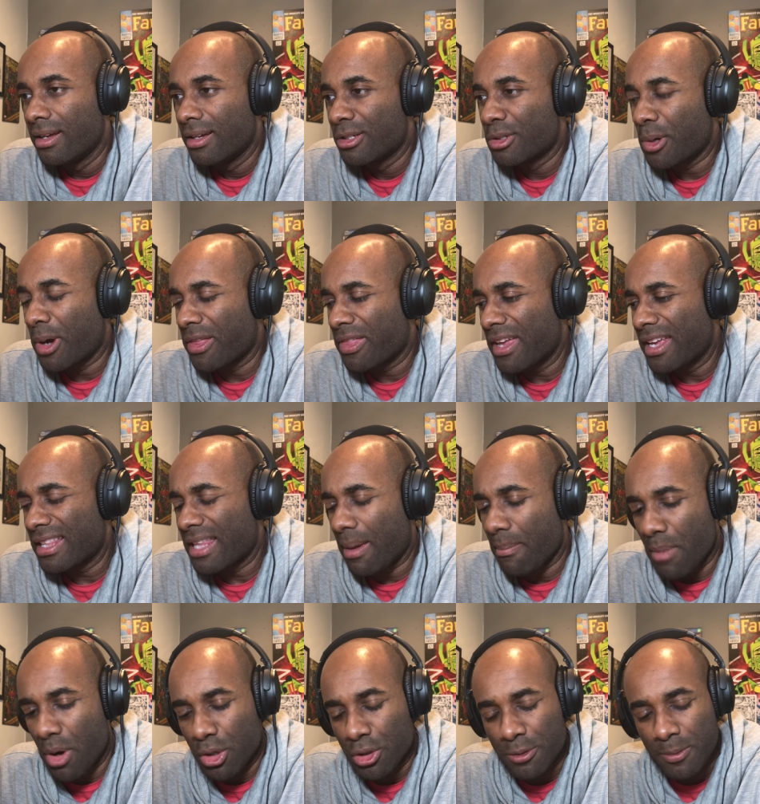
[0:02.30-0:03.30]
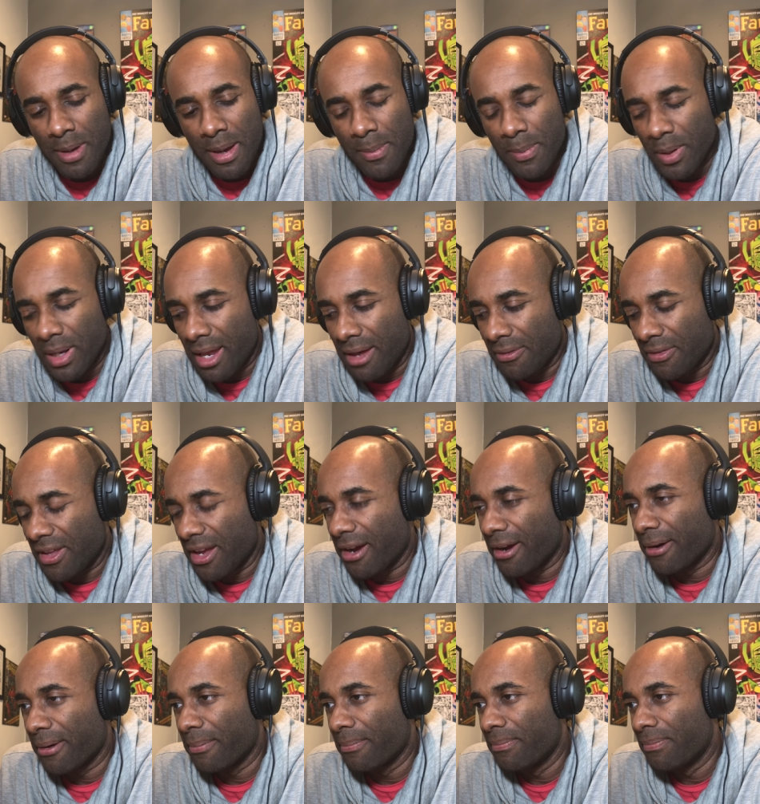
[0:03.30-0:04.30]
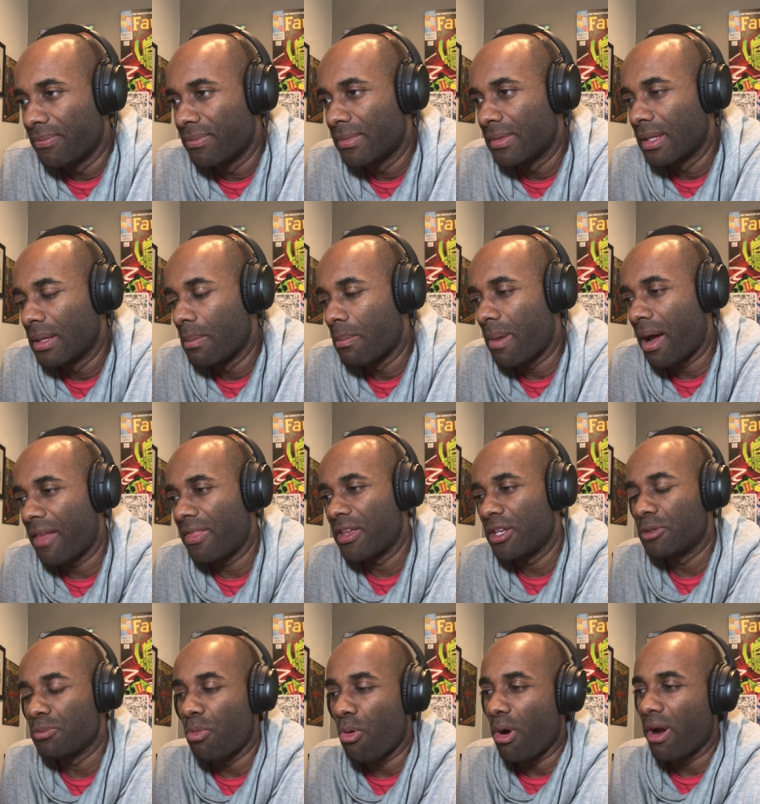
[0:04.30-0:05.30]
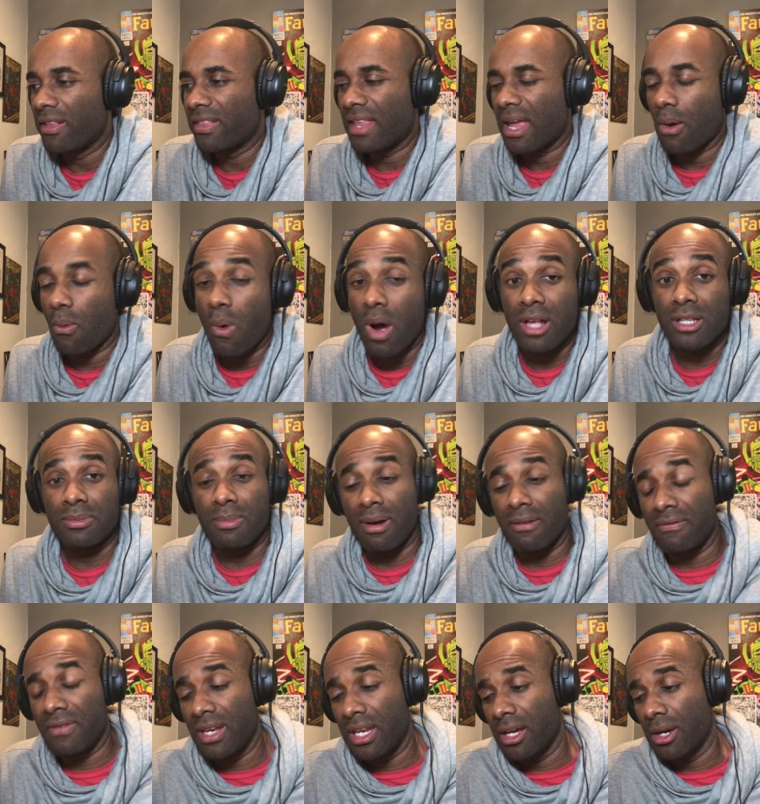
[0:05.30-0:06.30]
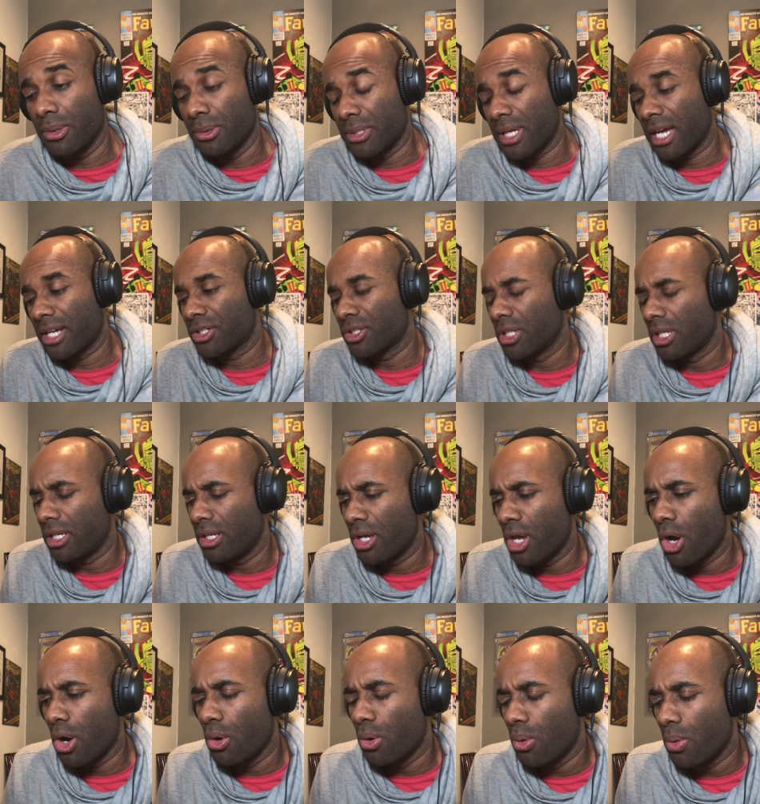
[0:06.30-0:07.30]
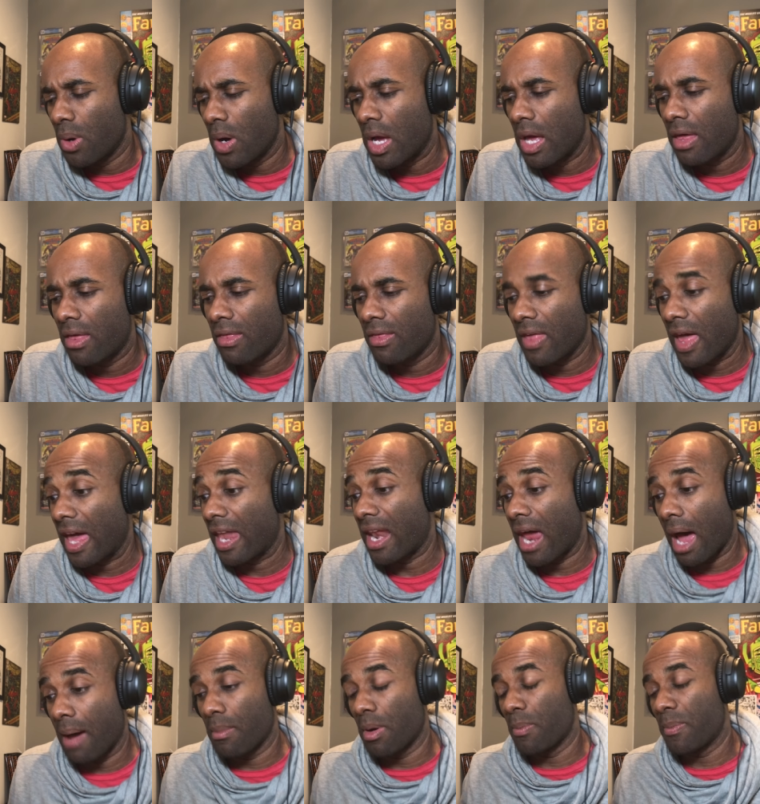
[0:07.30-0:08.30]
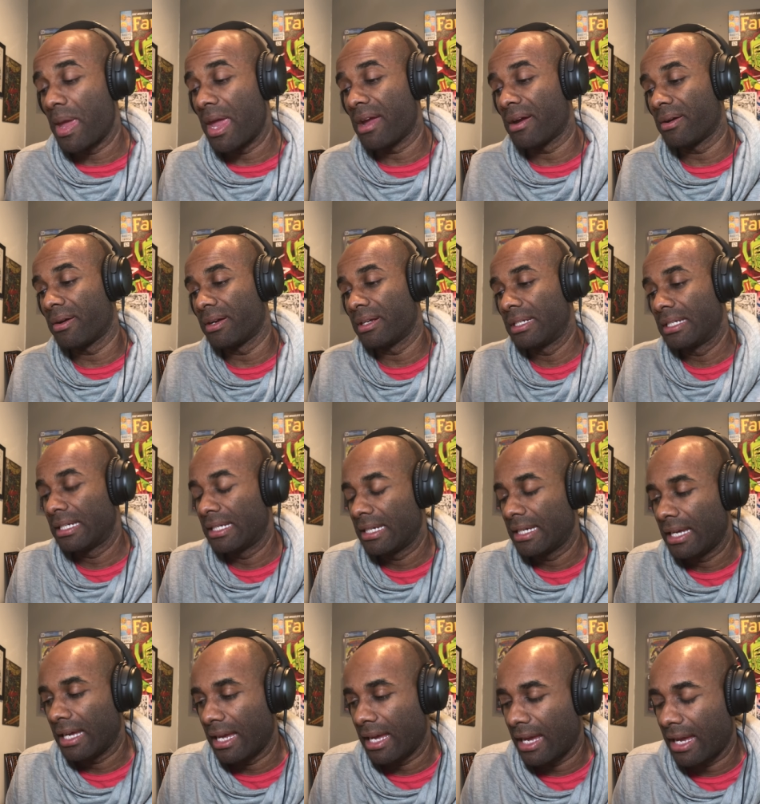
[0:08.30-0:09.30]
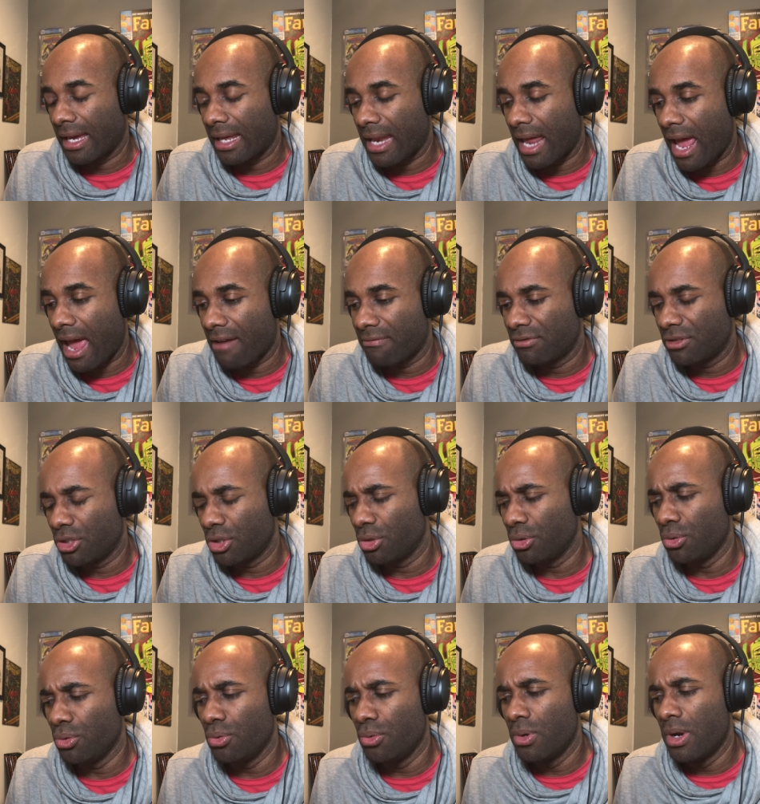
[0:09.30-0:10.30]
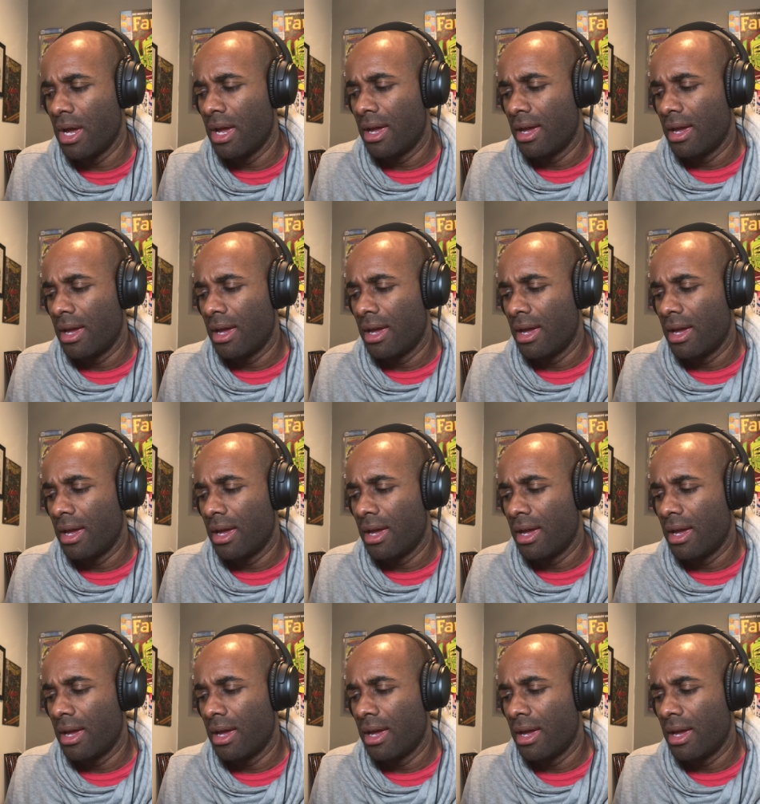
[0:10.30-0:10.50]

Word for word: So I think that most people out there by this point that watch my videos actually know that I'm a parent. And I have two